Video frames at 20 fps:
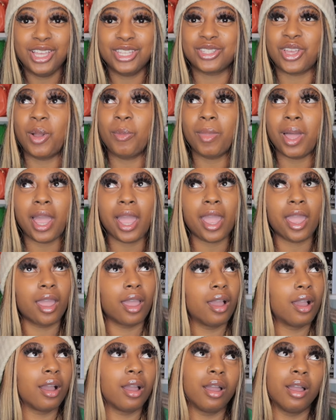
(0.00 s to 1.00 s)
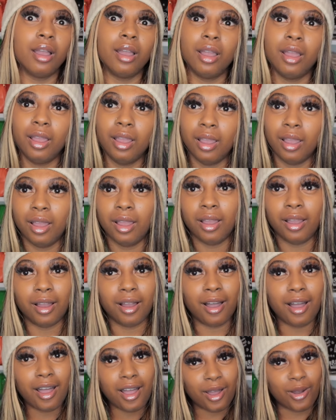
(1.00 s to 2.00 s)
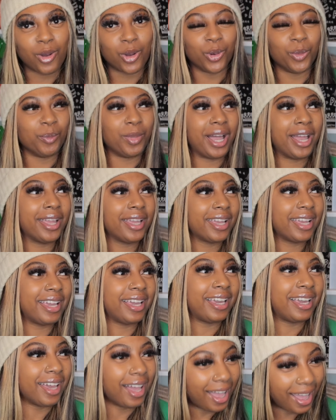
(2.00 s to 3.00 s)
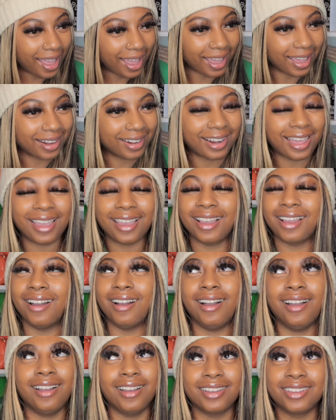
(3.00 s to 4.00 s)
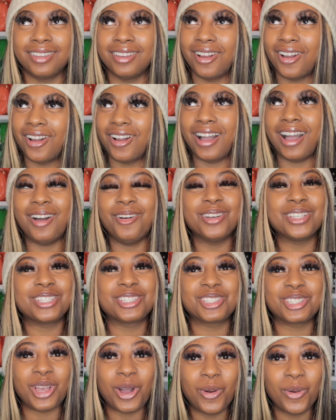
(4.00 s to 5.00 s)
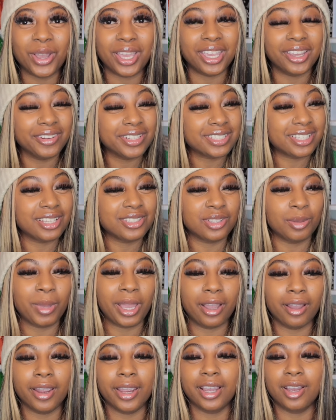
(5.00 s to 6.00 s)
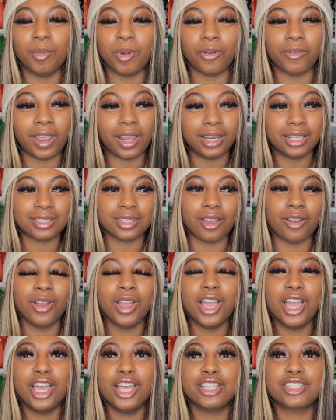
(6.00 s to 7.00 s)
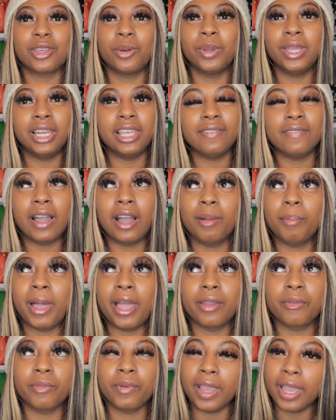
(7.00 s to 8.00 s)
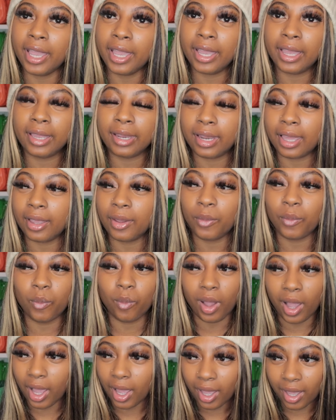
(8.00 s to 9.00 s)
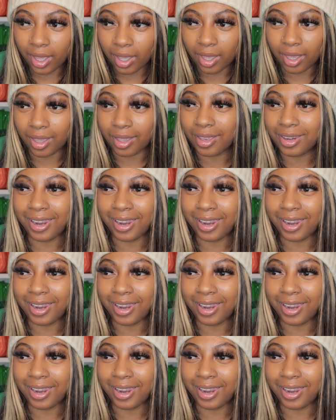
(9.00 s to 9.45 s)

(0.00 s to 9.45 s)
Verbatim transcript: So I'm like, oh my god like ah, y'all i was so irritated so i'm like all right come on rat let's go so we leave out i'm like red like why